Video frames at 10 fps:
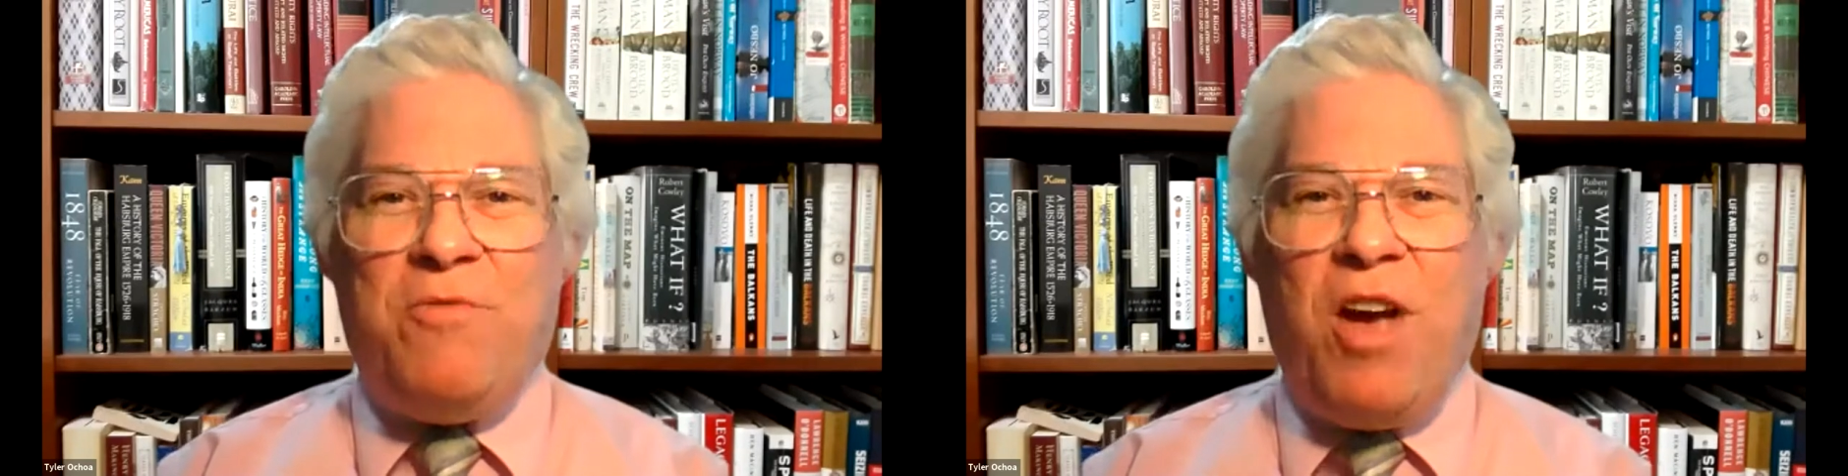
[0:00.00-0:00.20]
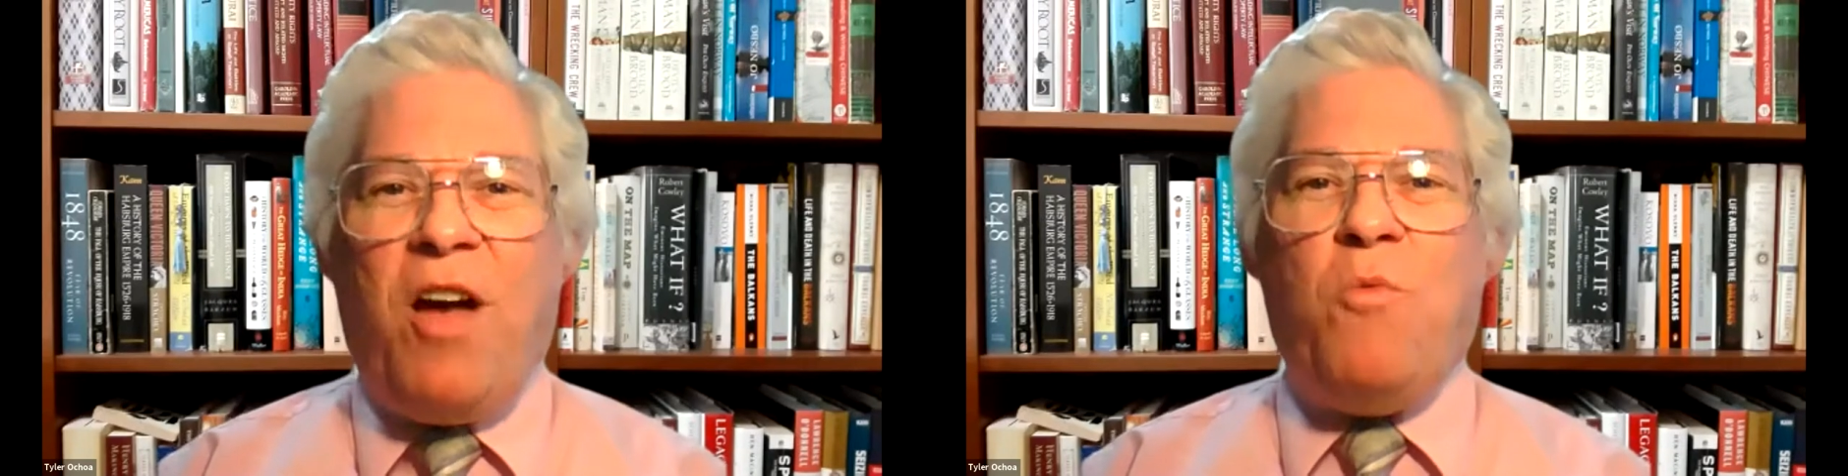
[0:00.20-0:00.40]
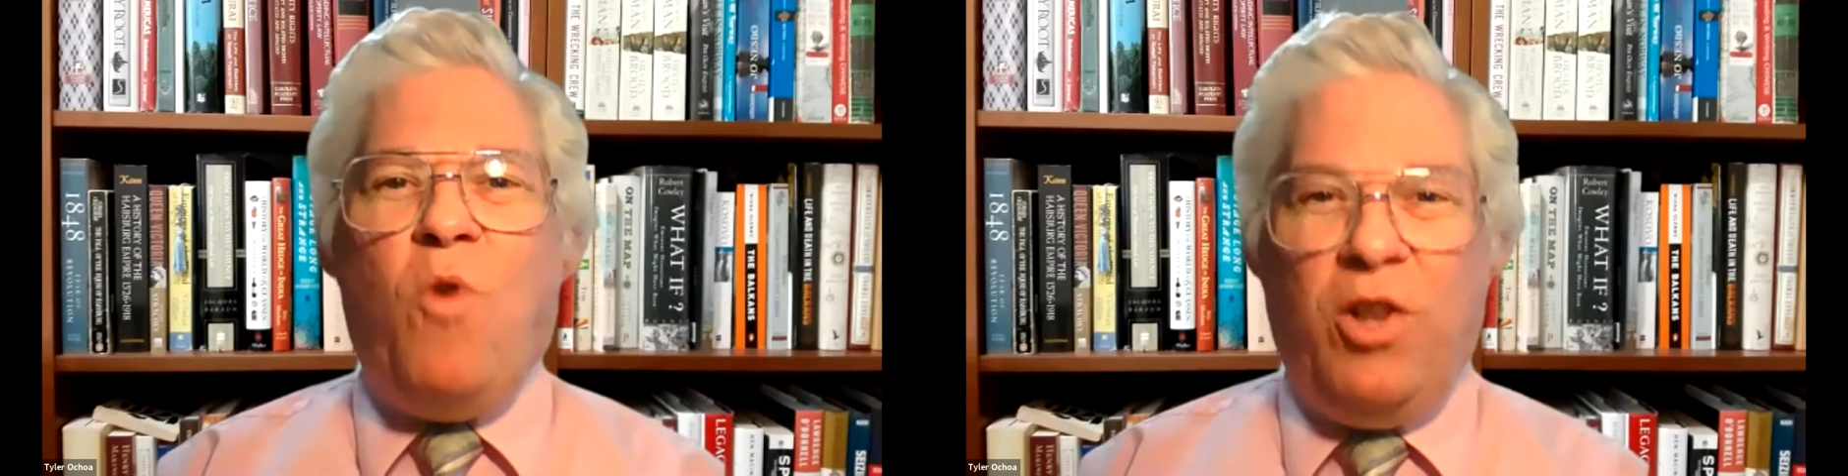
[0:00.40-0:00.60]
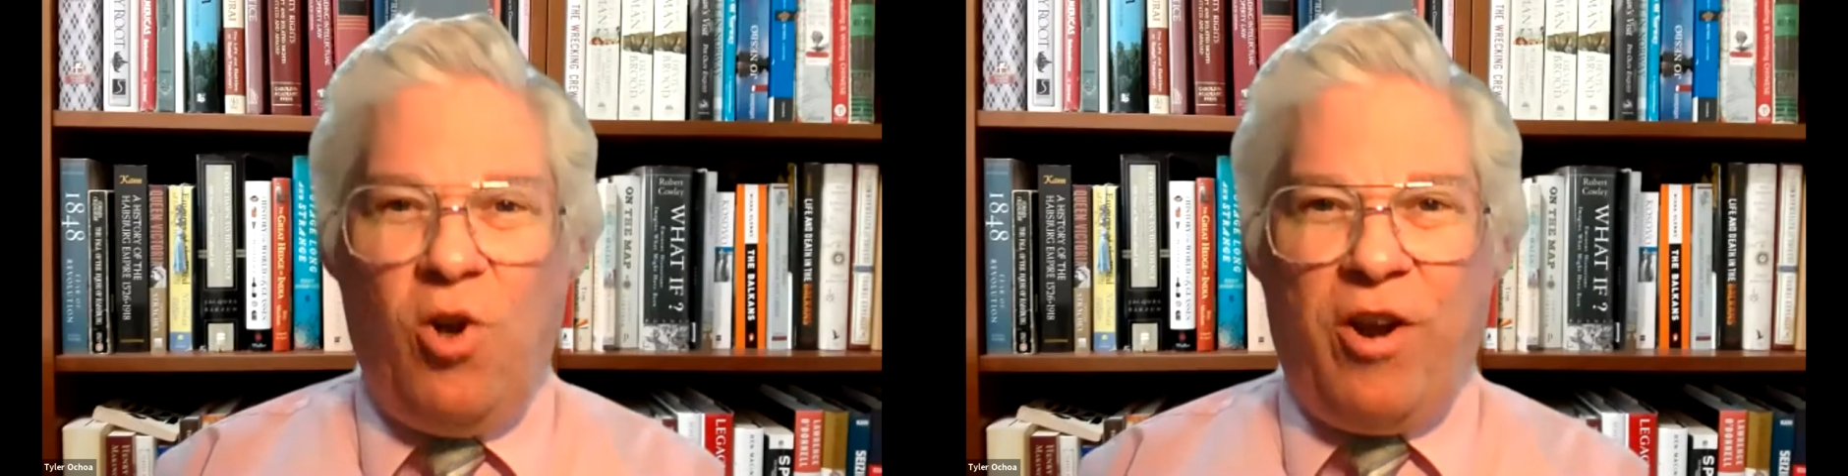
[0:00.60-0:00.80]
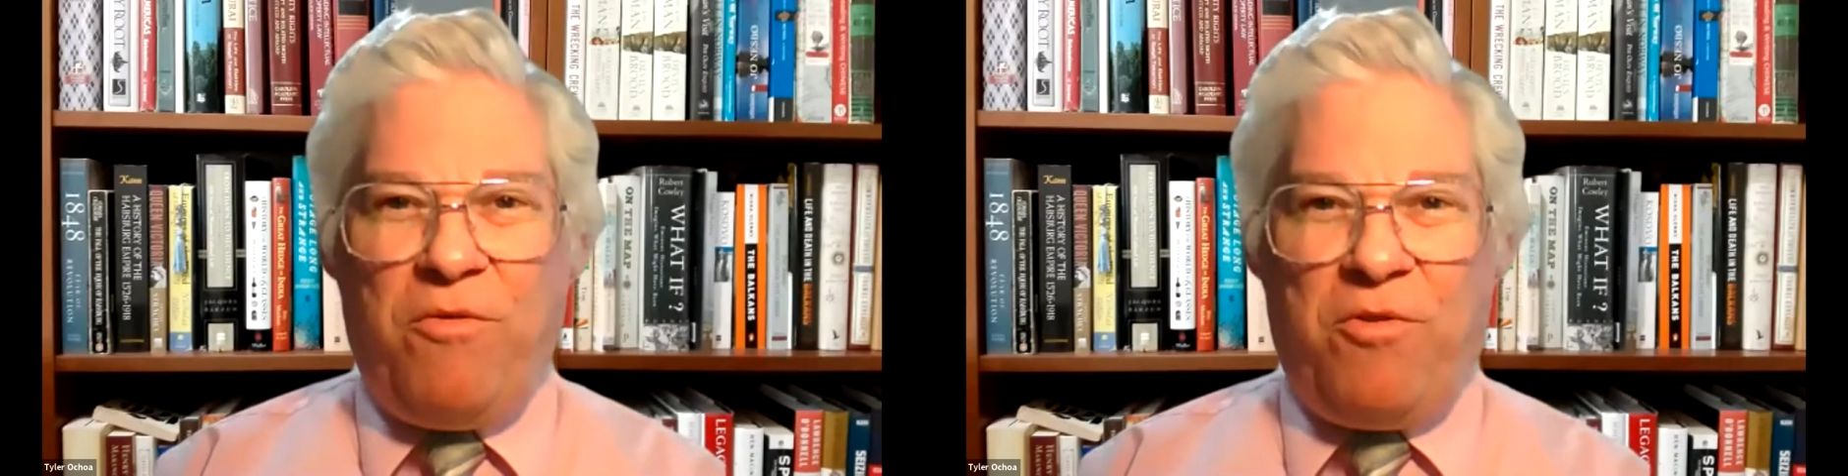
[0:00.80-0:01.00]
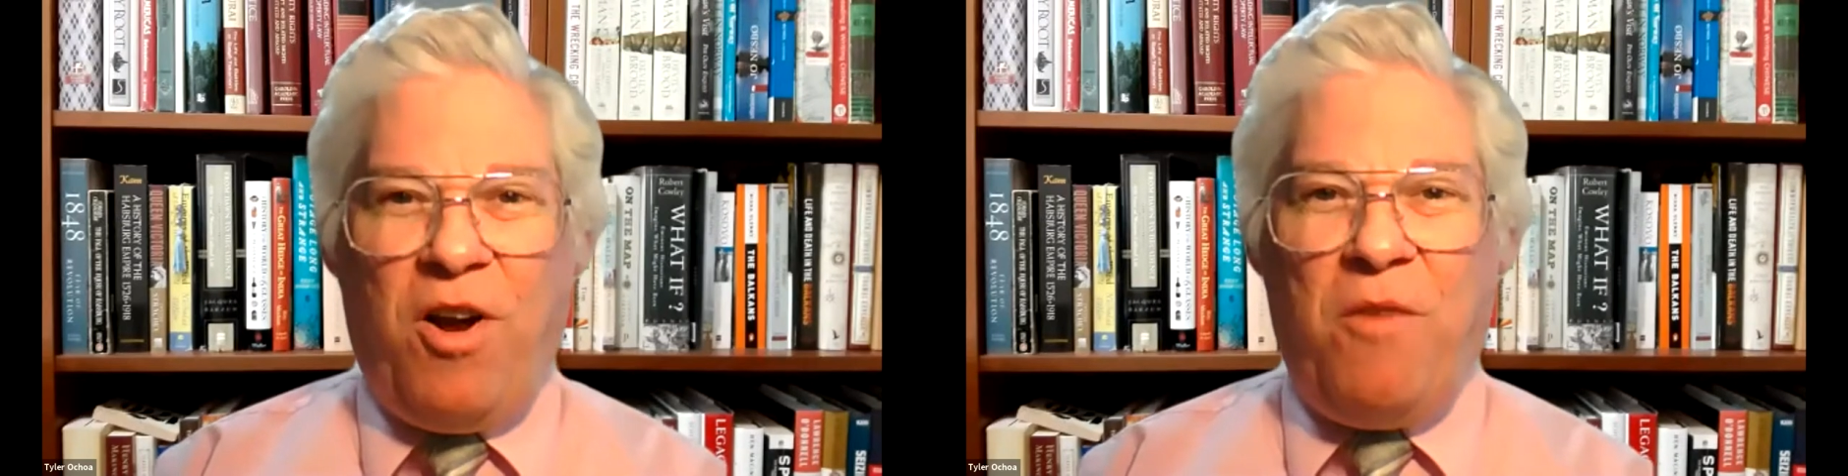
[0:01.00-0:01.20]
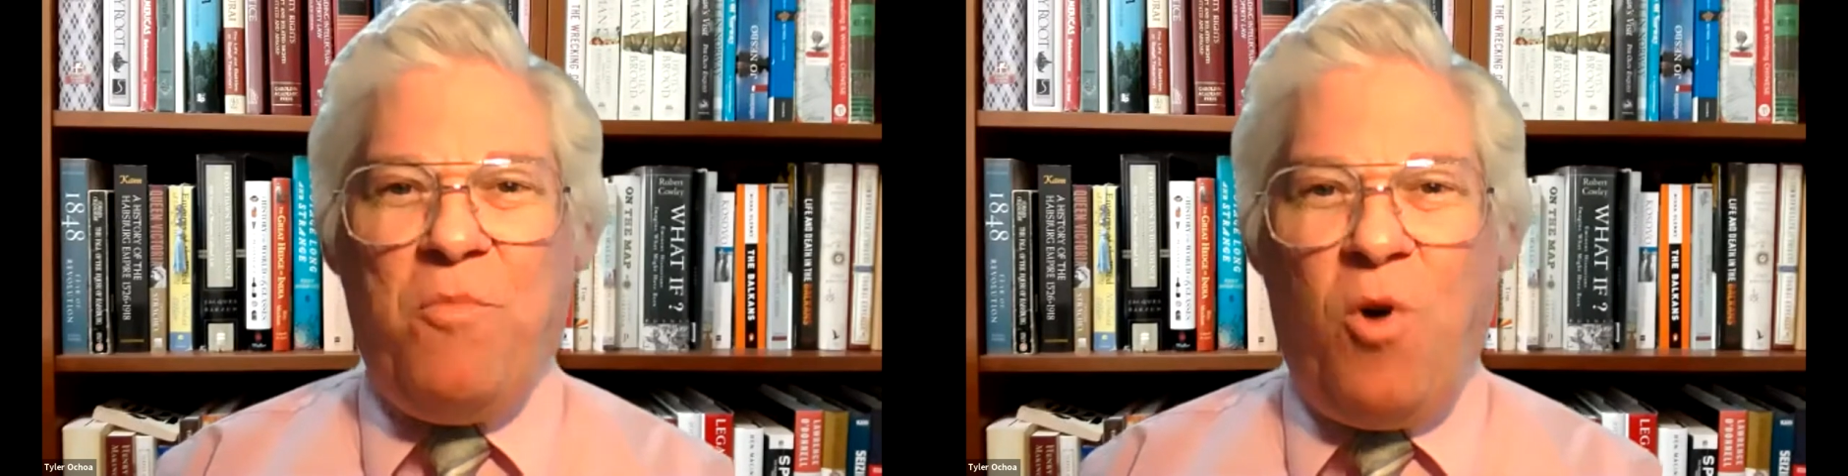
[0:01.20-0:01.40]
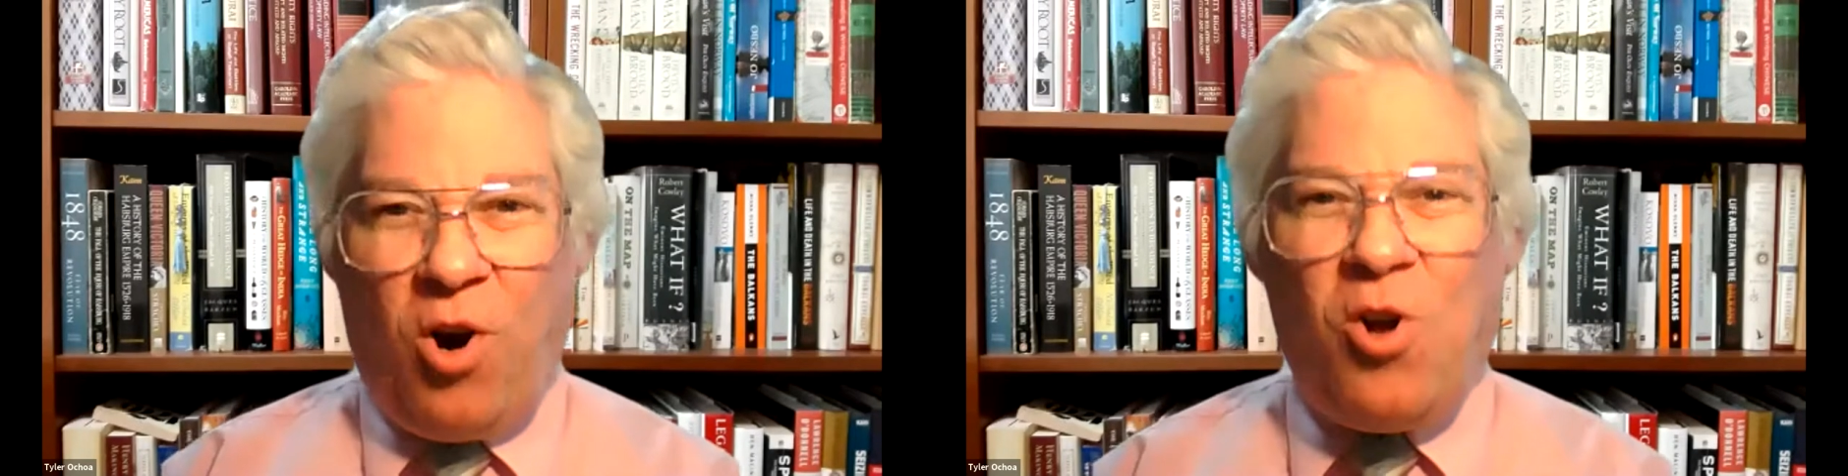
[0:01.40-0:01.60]
You've got one lawyer
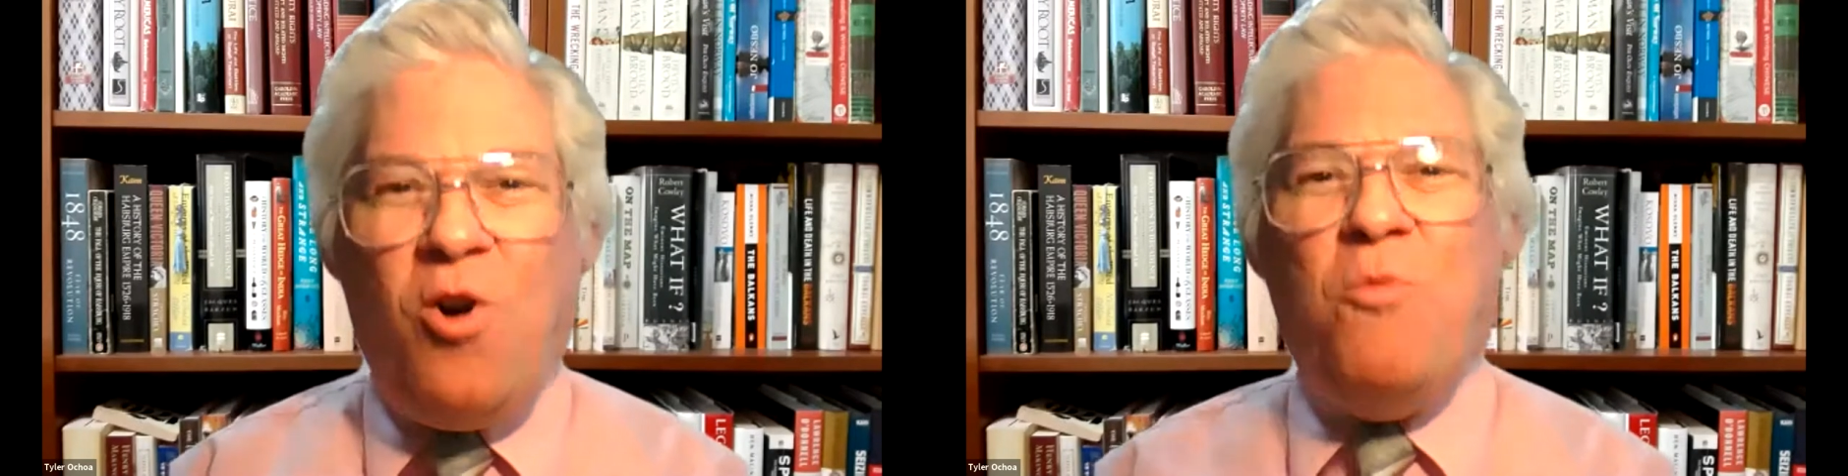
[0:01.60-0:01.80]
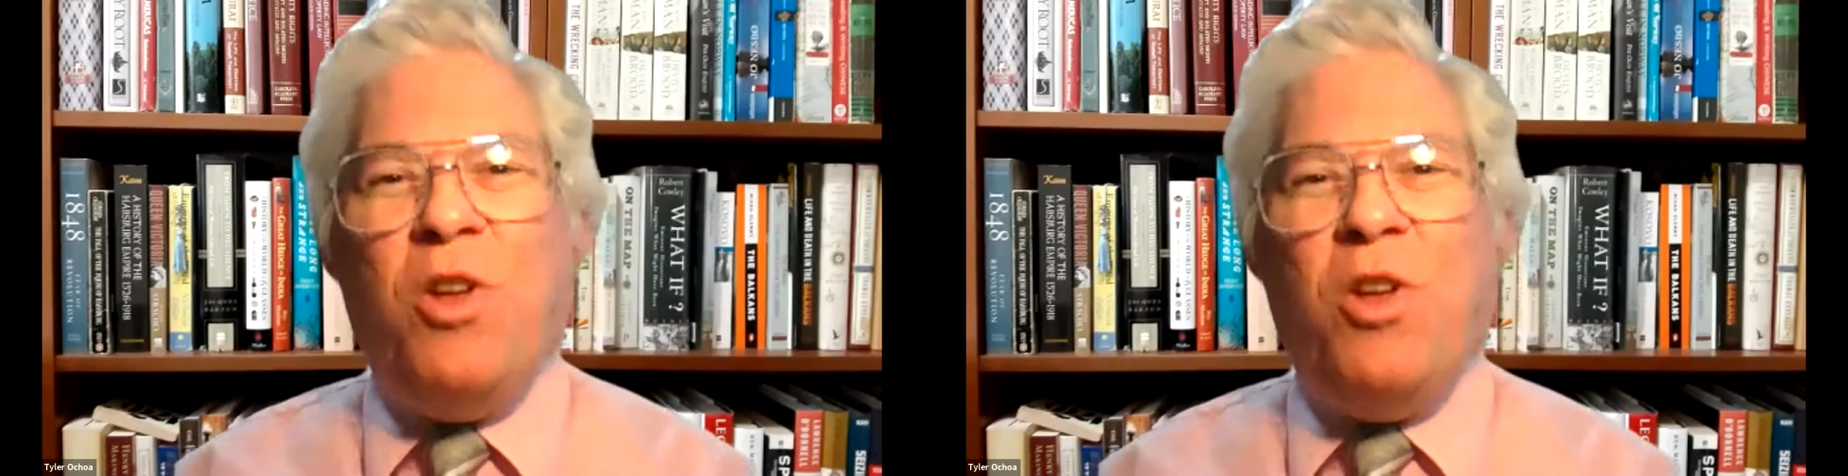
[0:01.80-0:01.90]
from Oracle,